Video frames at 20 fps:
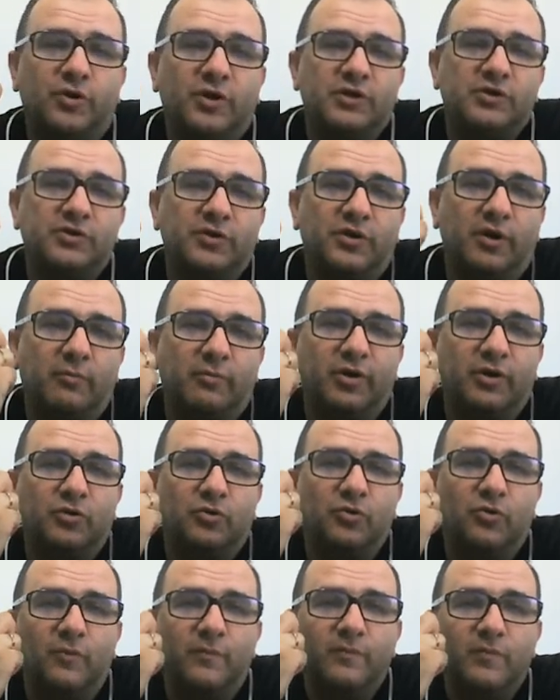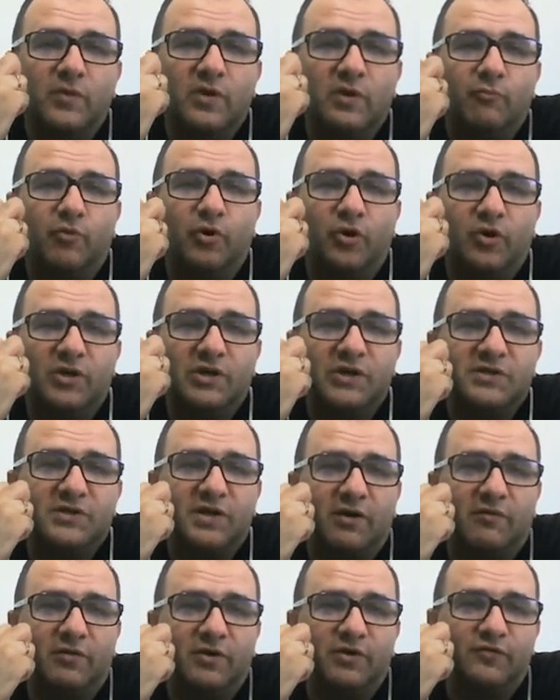Reason number two, pawn
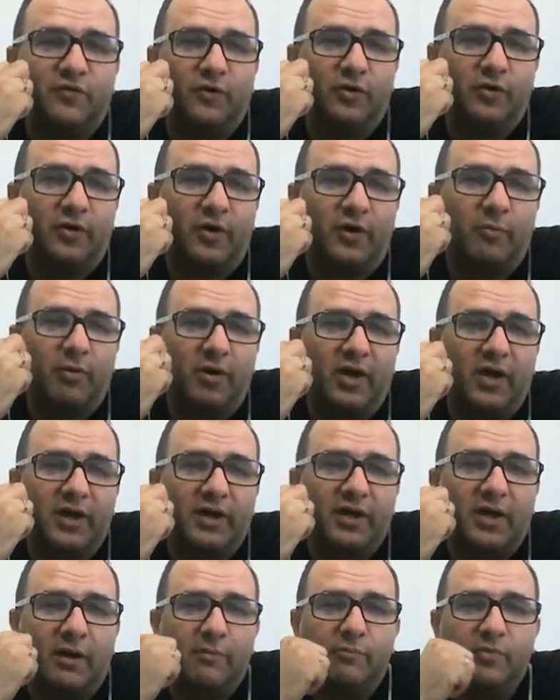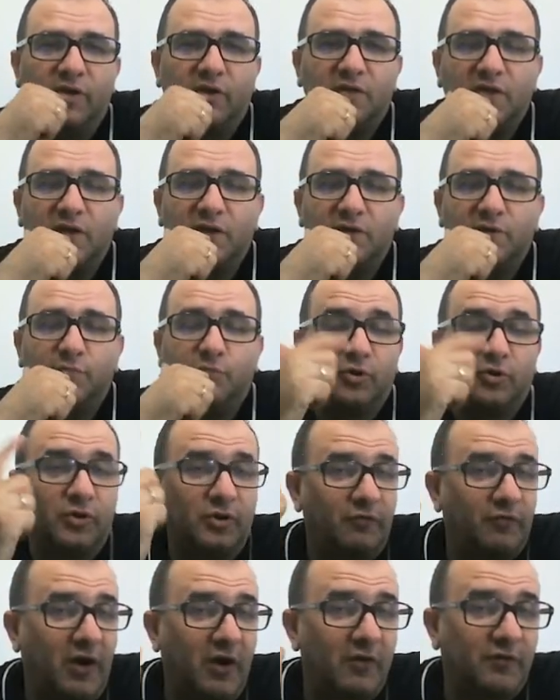e7 is vulnerable and can be attacked. Pawn
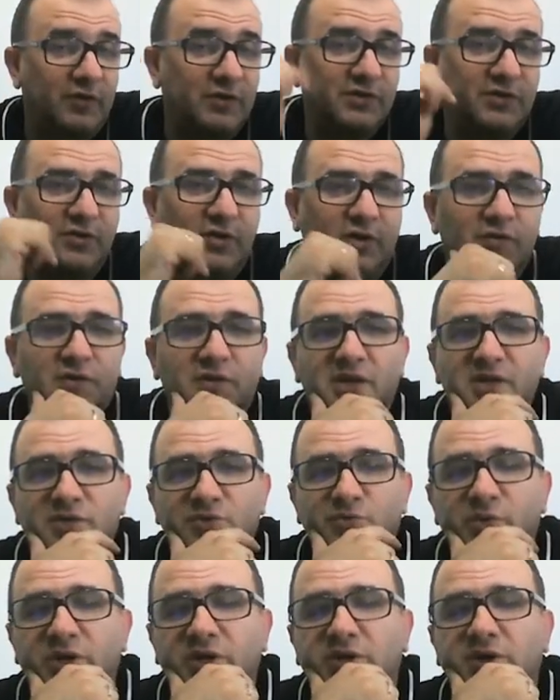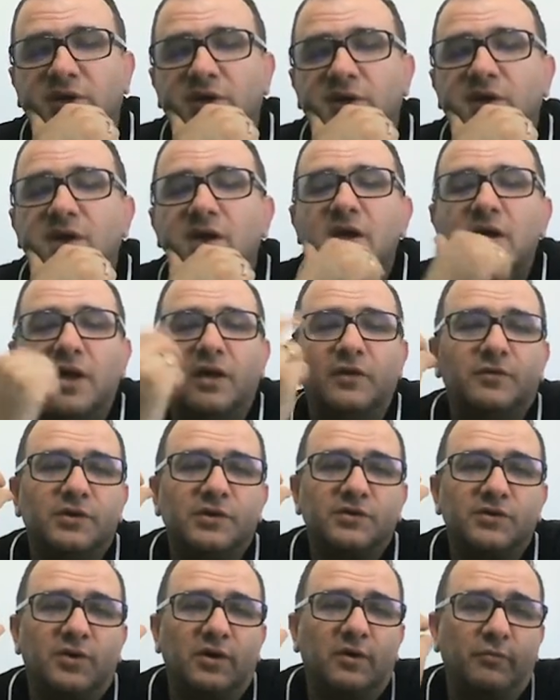d5 is not as weak. And
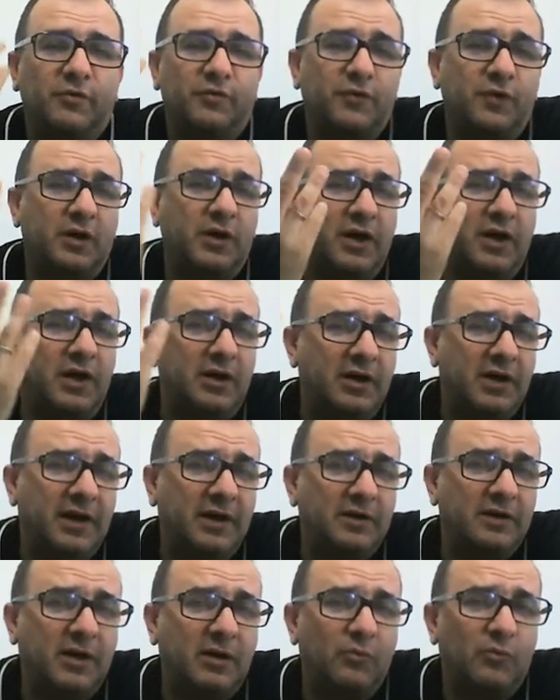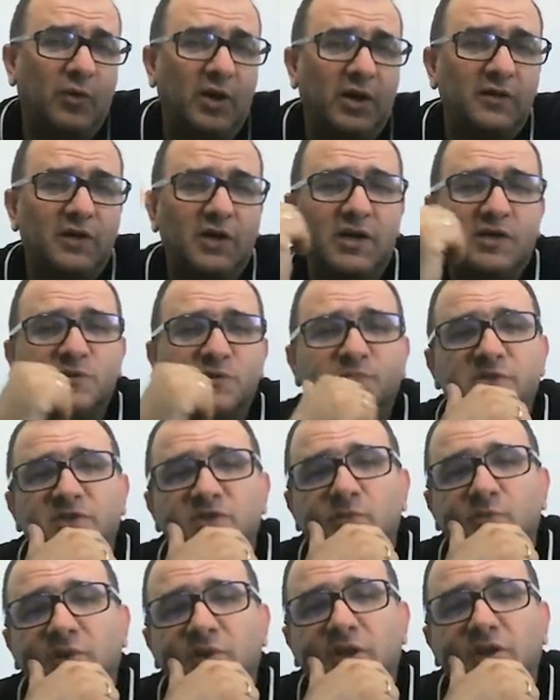reason number three, in any endgame, white has
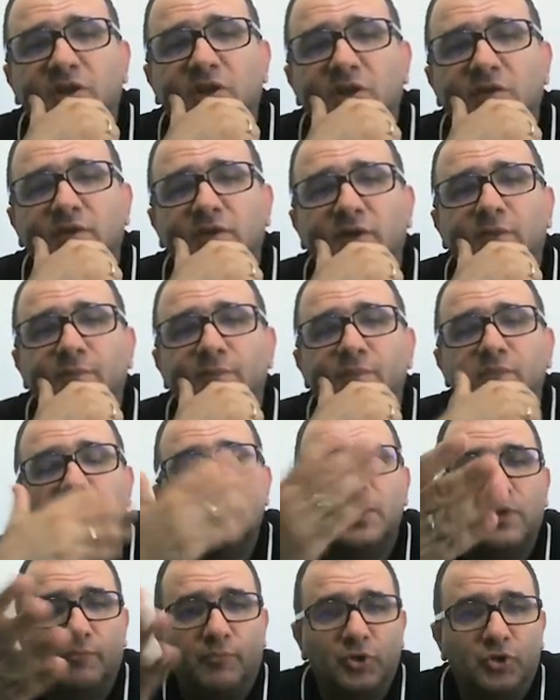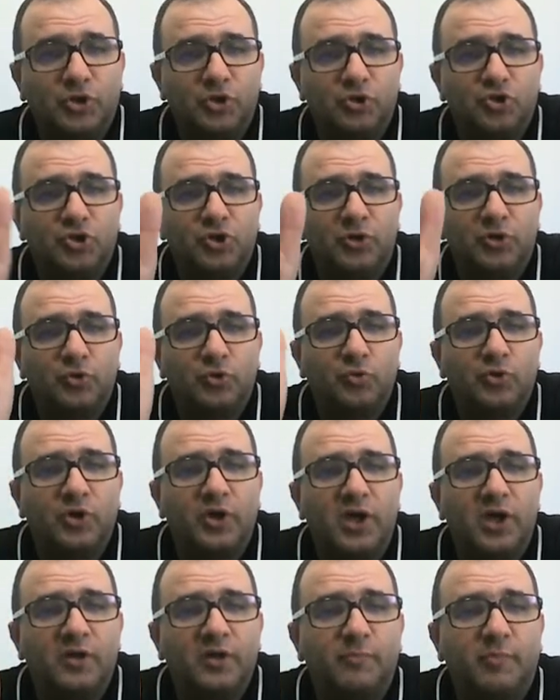possibility even potentially to
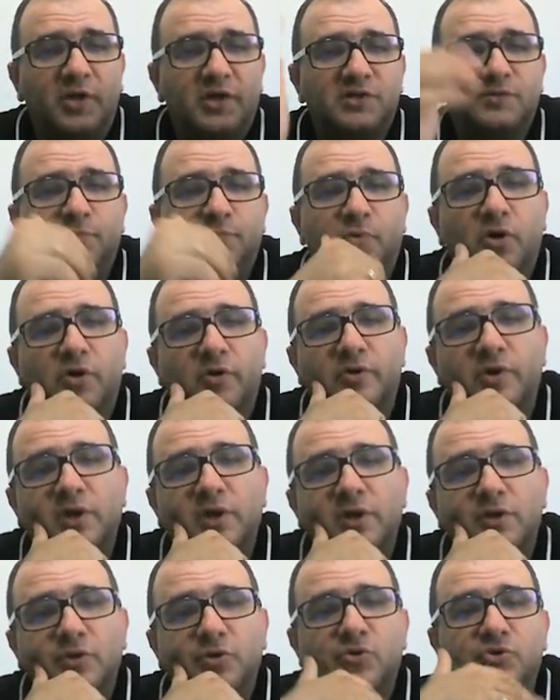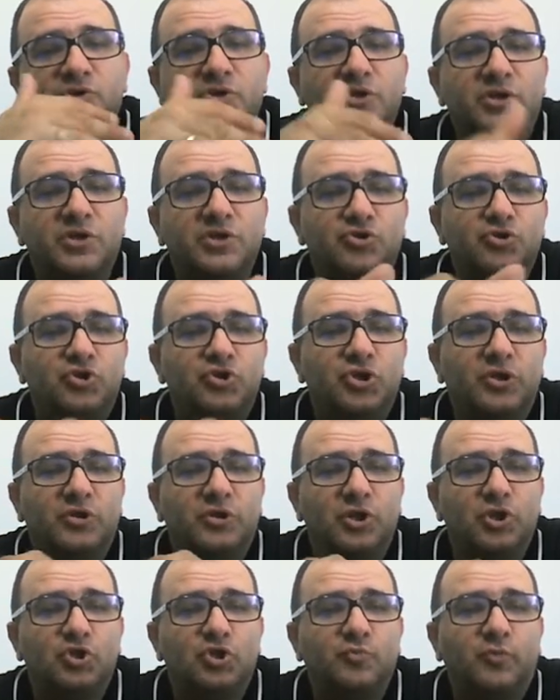create passed pawn using his g
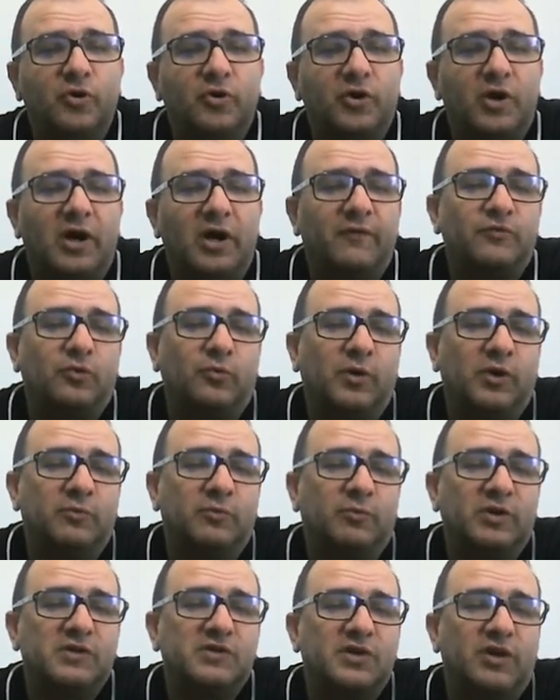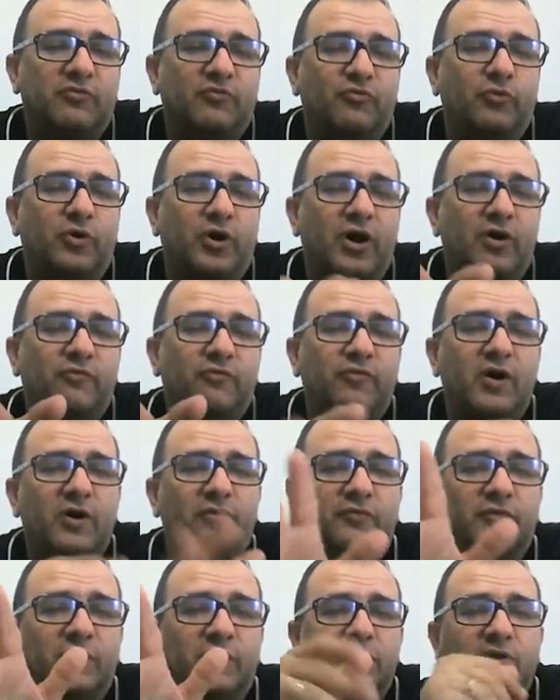and h pawn after white plays f4,
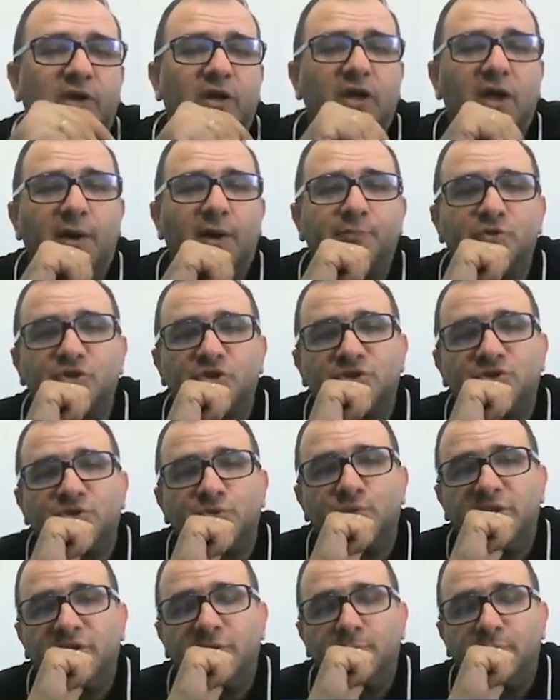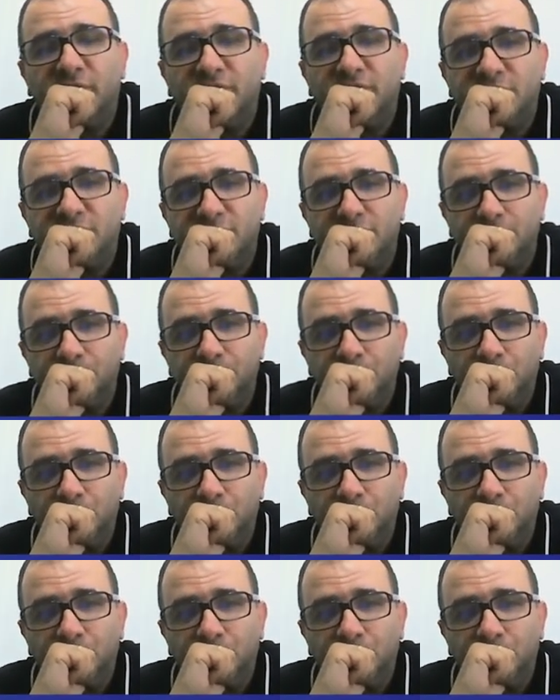f5 and recaptures with a piece.